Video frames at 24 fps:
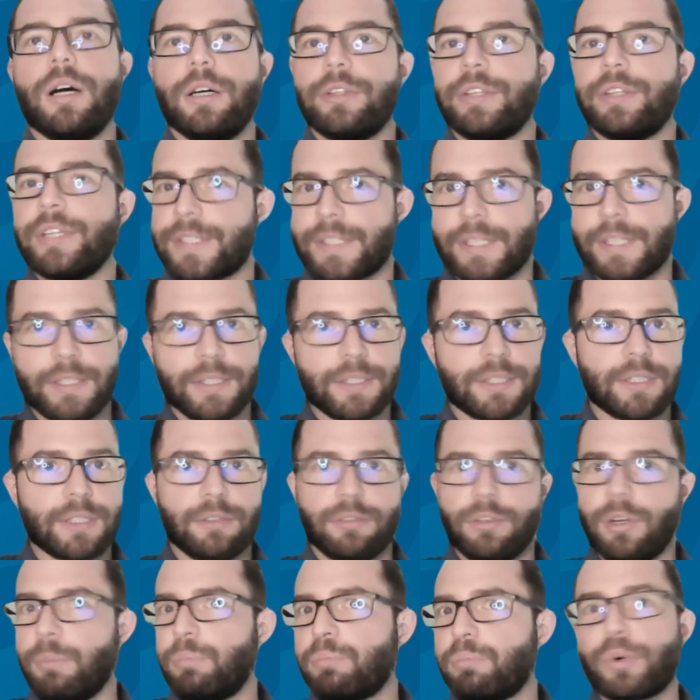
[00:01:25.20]
This is
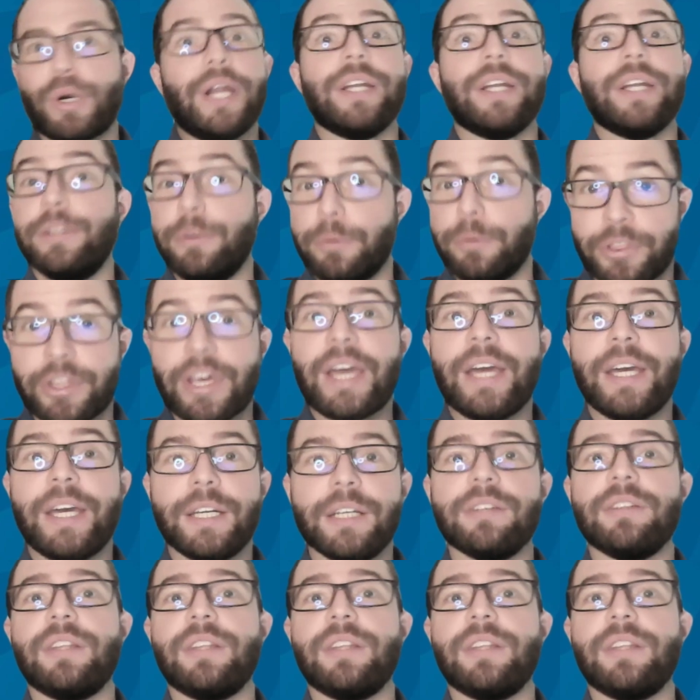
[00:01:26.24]
a brand new thing,